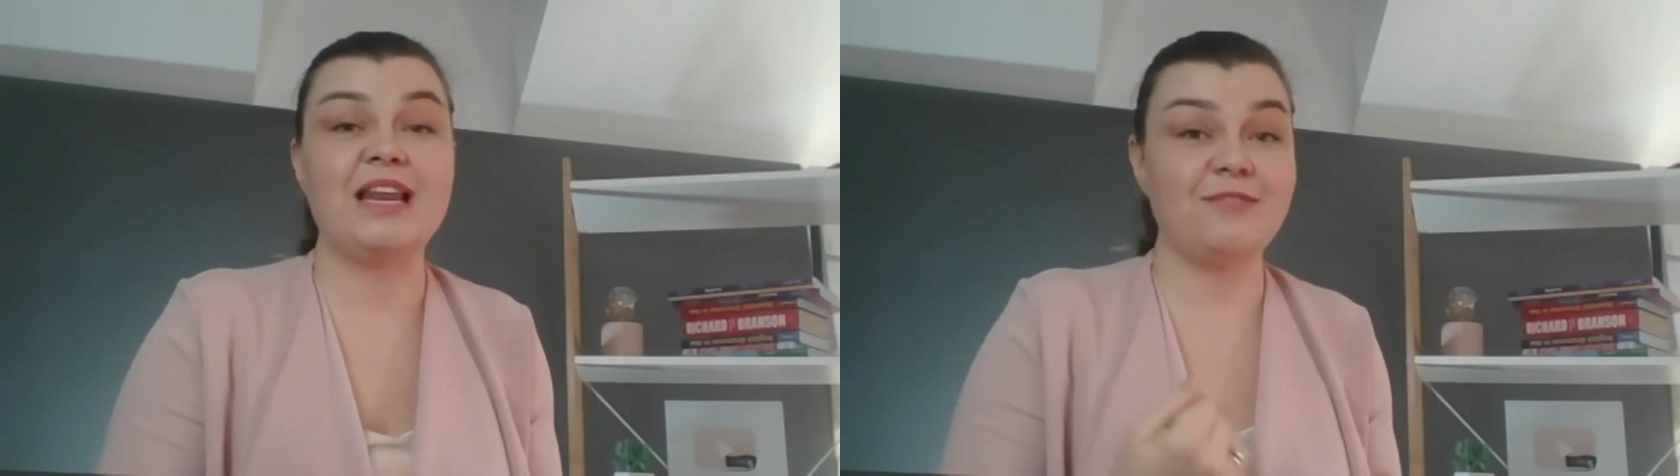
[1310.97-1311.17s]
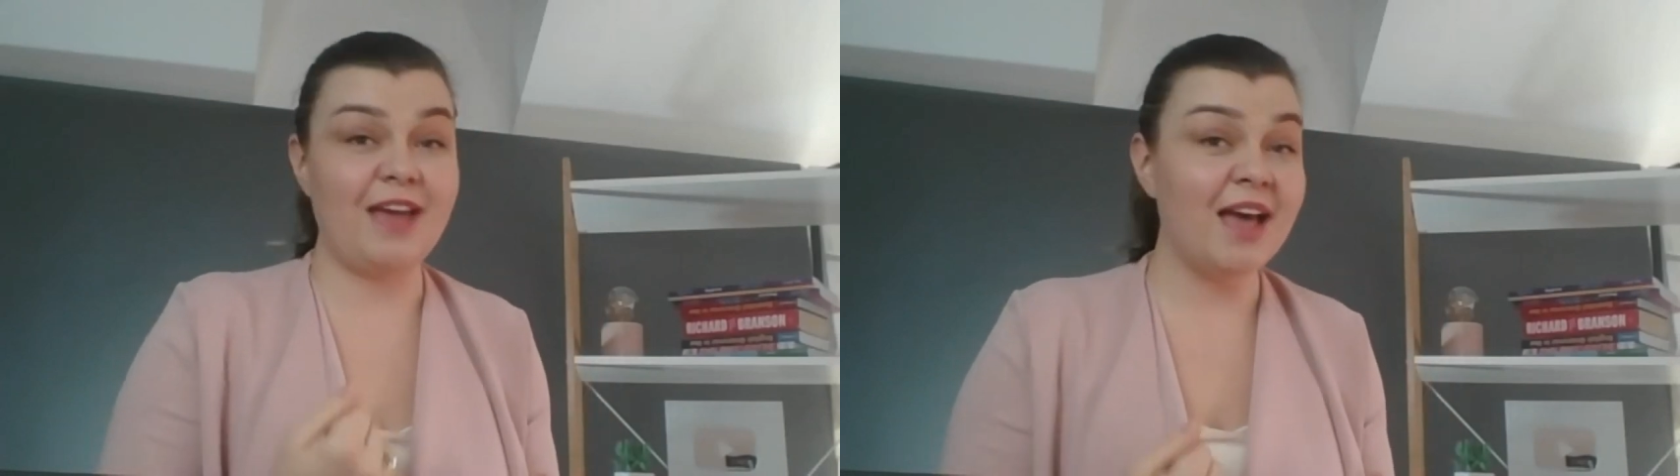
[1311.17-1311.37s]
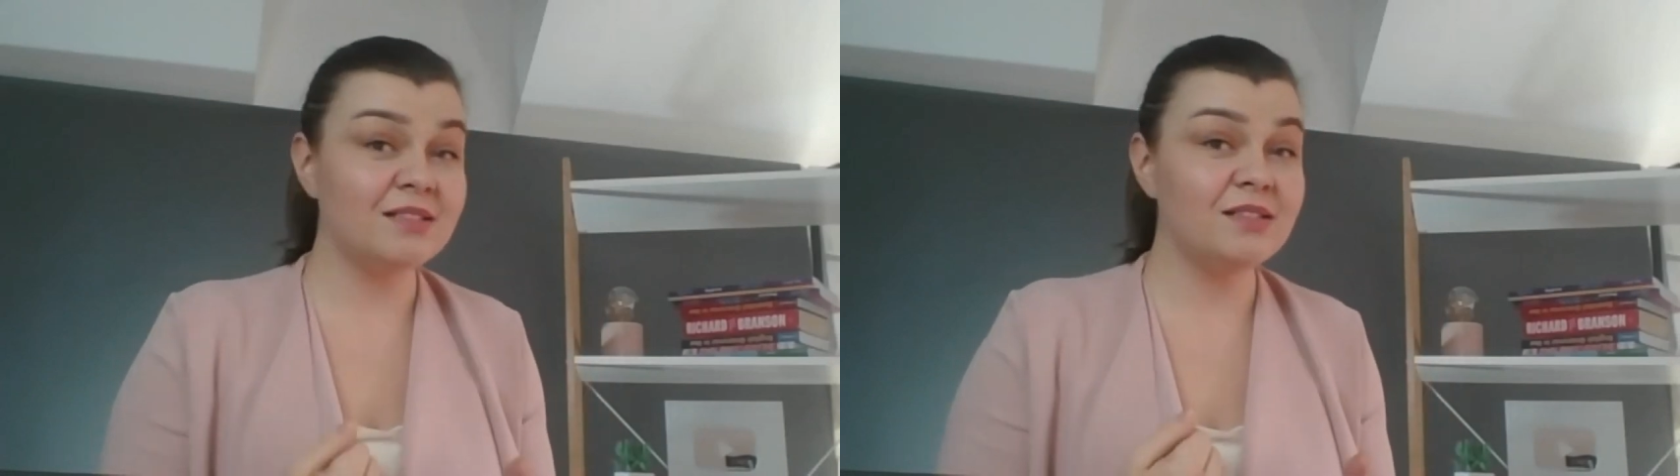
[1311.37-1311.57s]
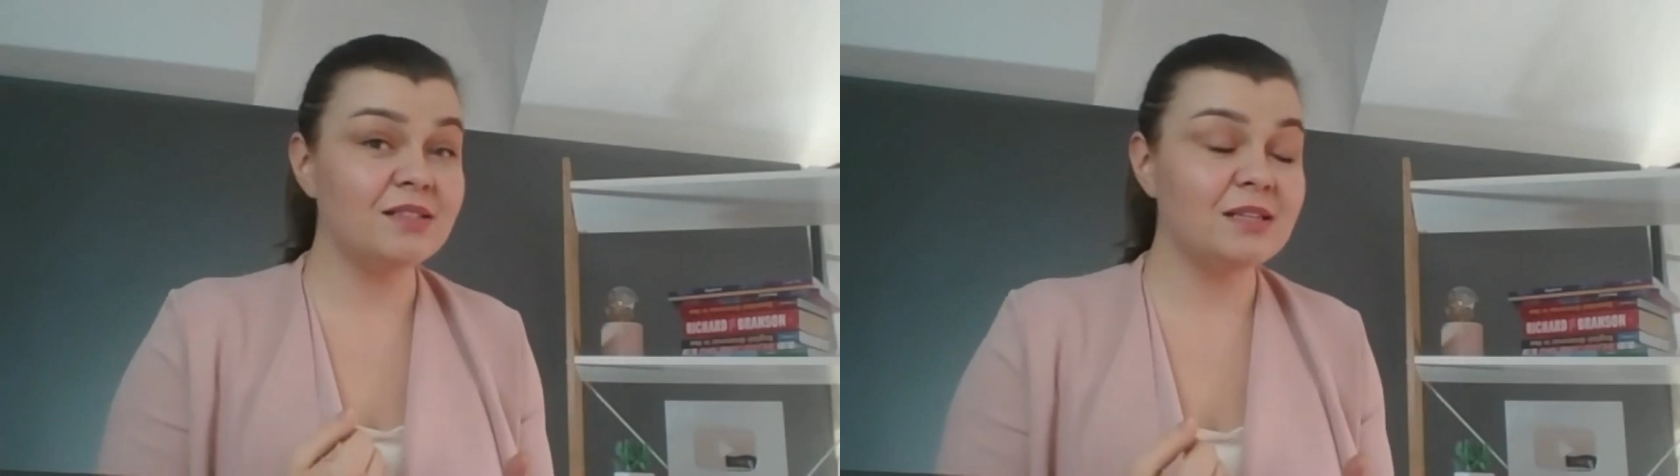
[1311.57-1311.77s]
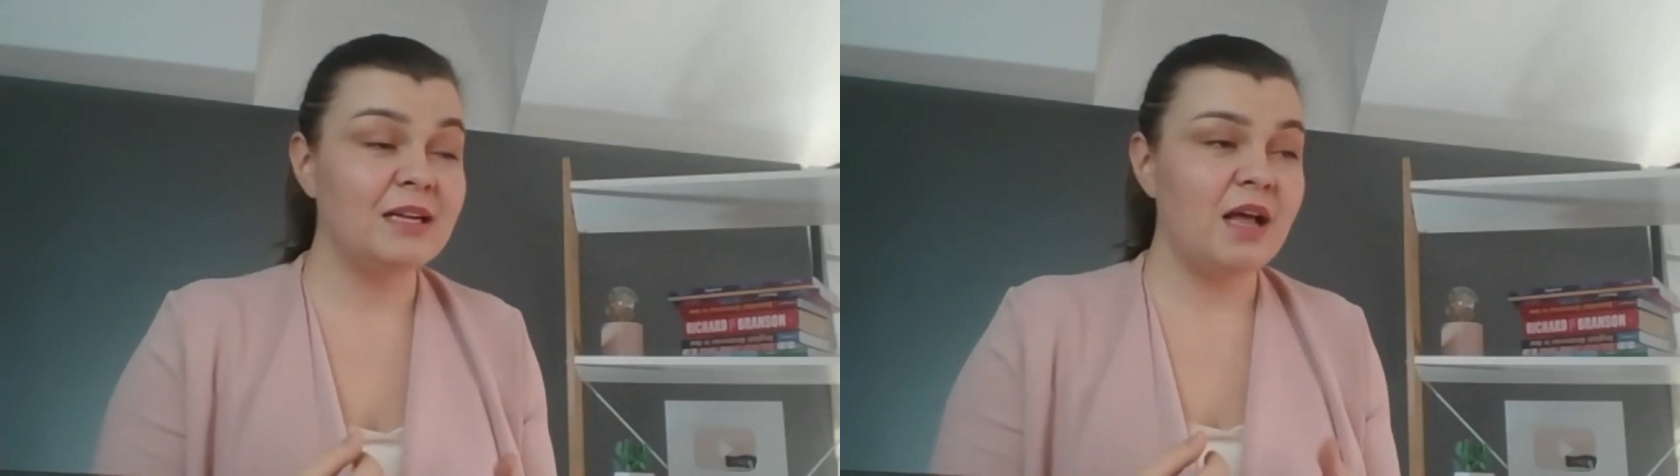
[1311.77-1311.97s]
advance,
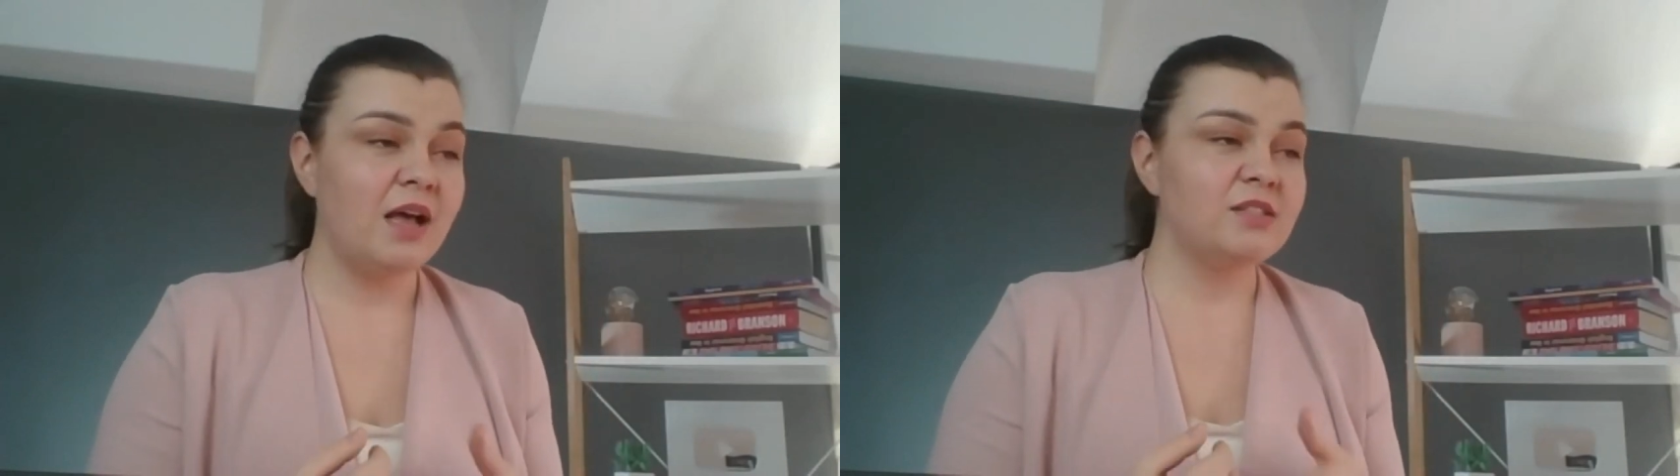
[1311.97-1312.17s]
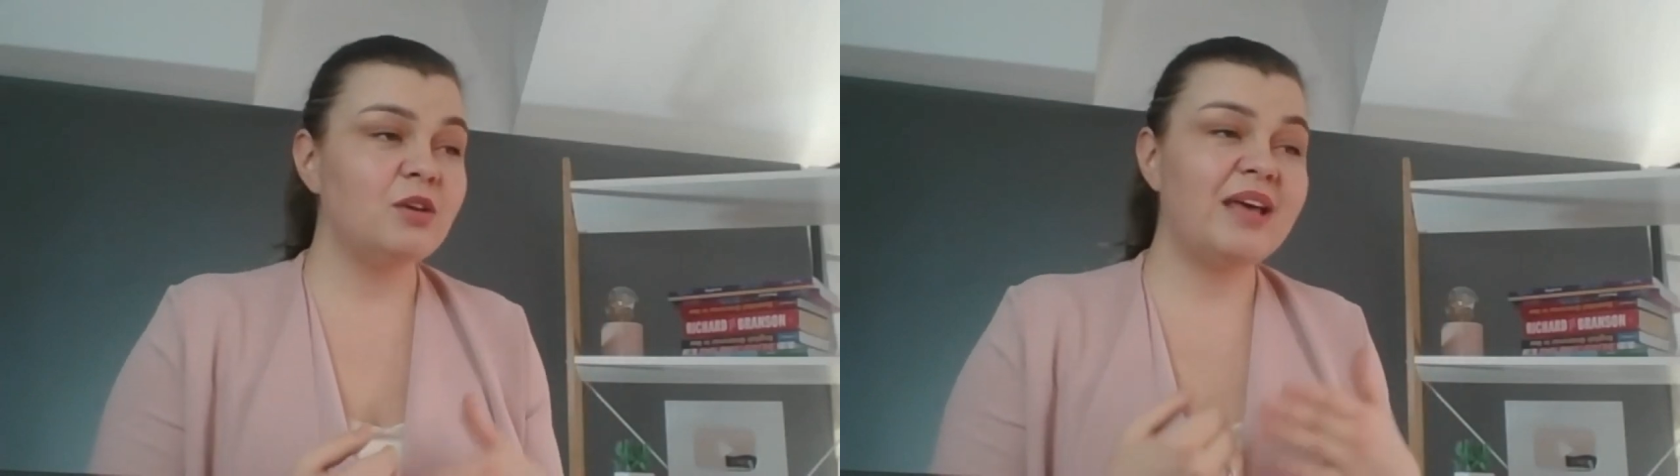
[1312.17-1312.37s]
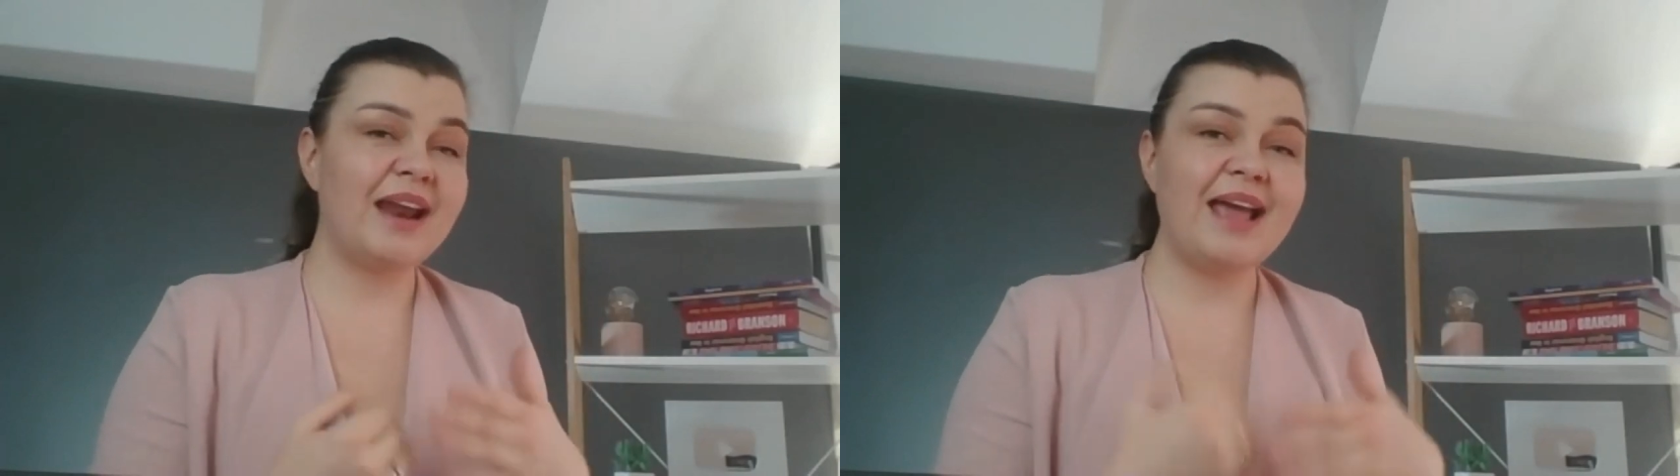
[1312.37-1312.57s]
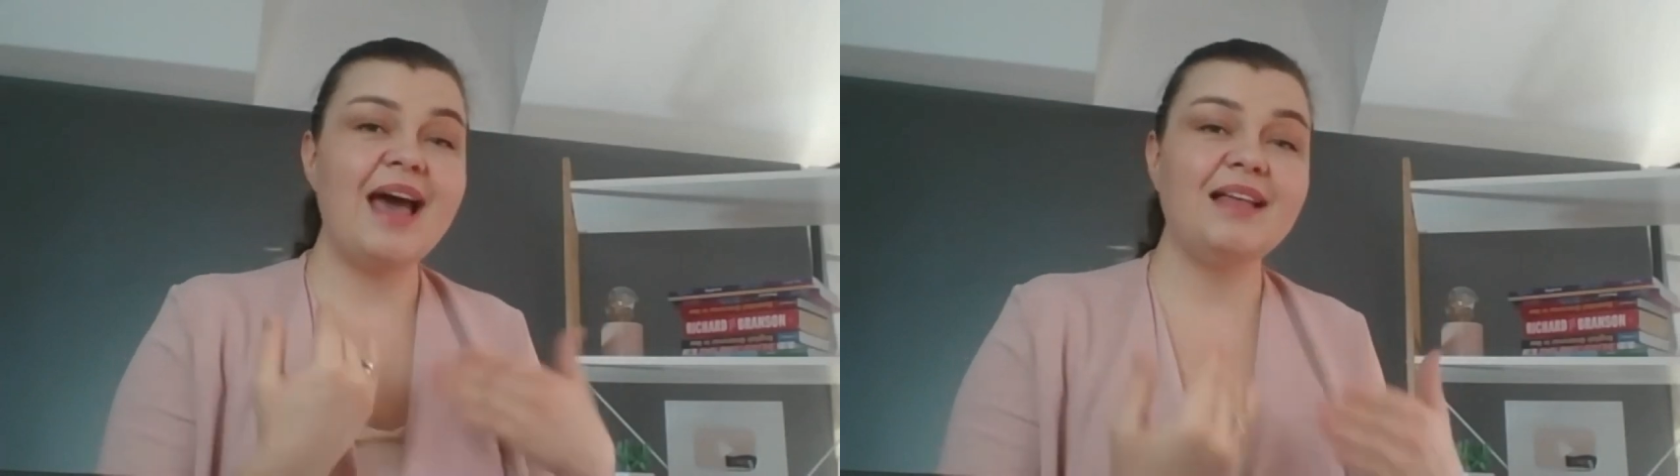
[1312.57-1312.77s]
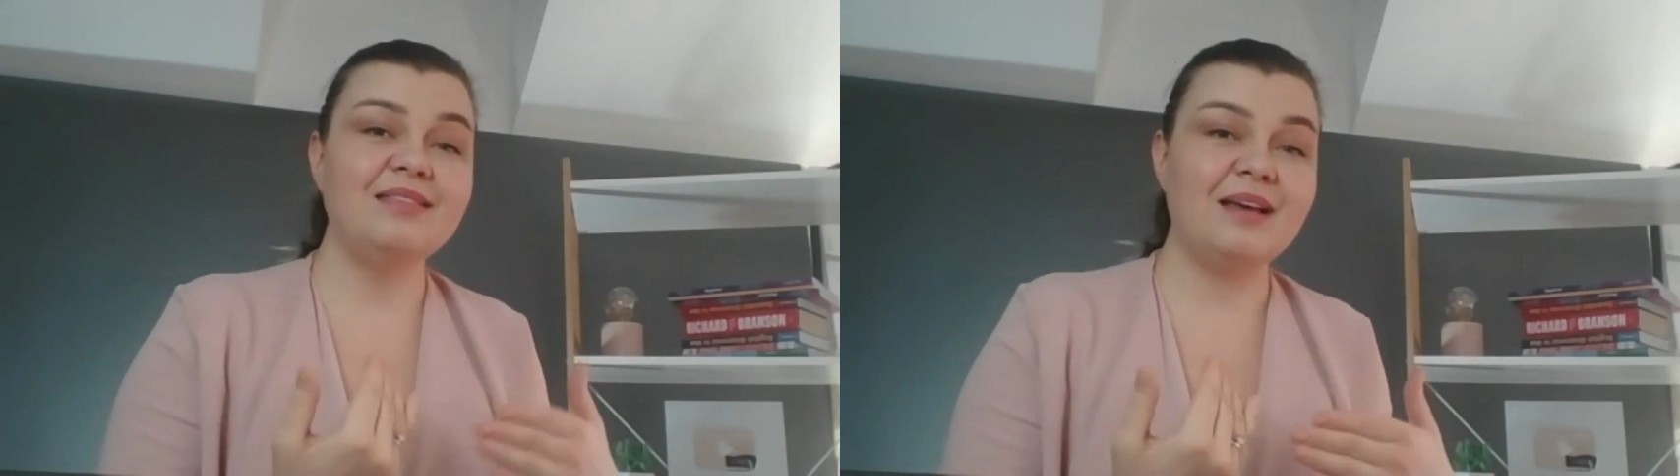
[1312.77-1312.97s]
so that I
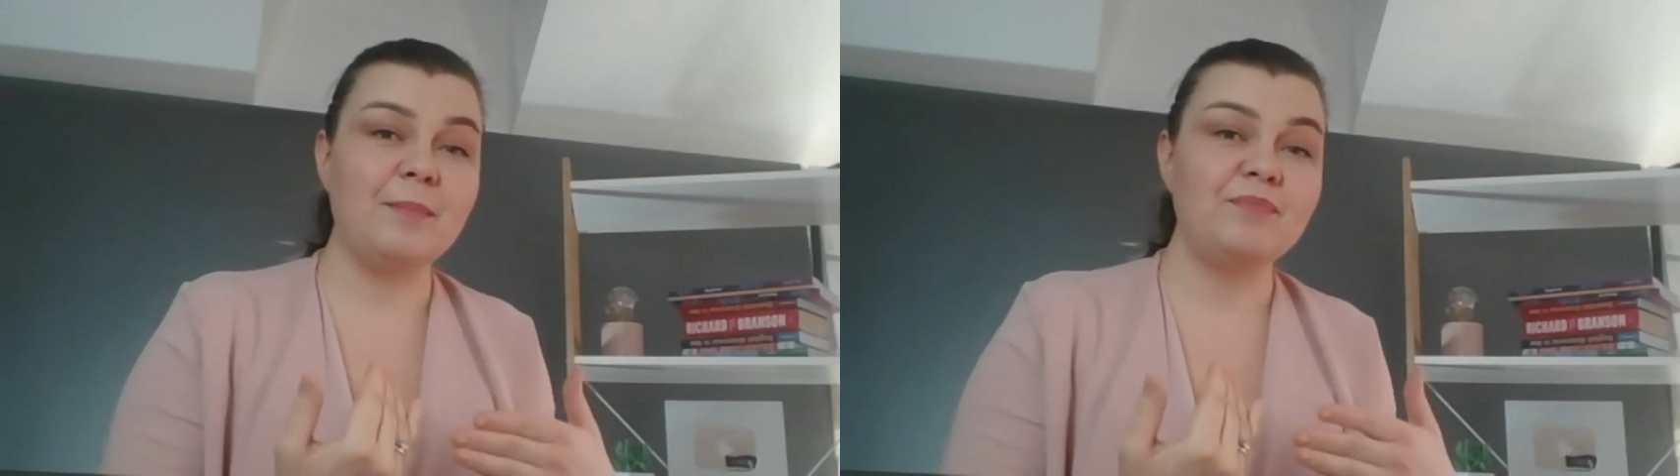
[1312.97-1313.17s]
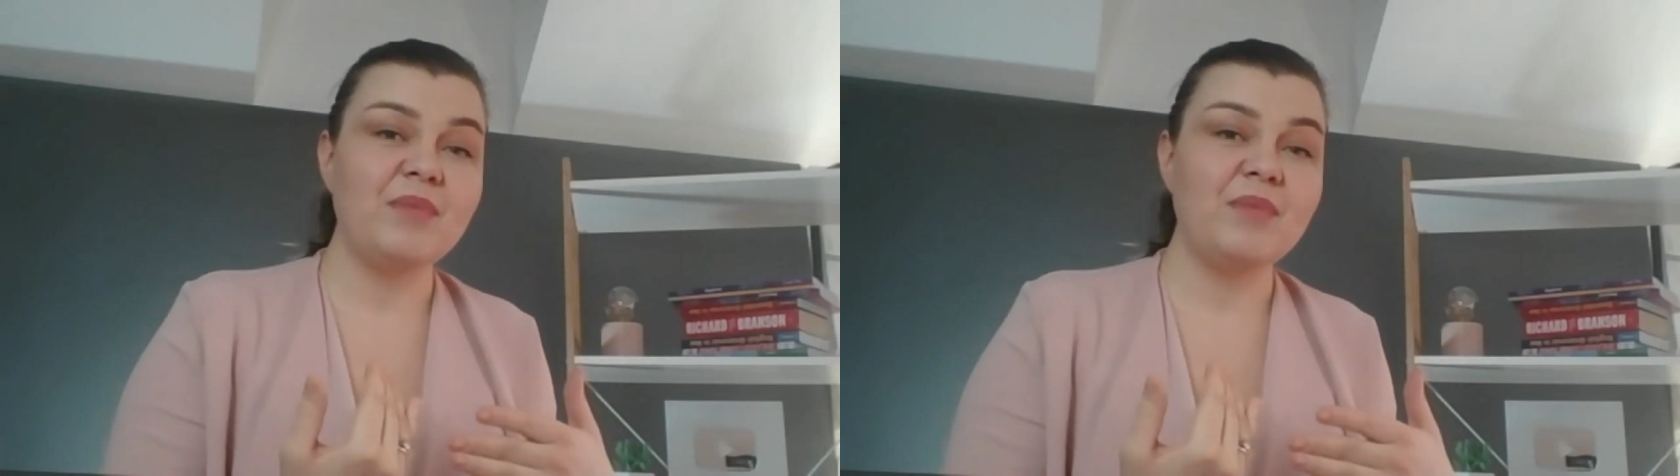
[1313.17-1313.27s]
had them.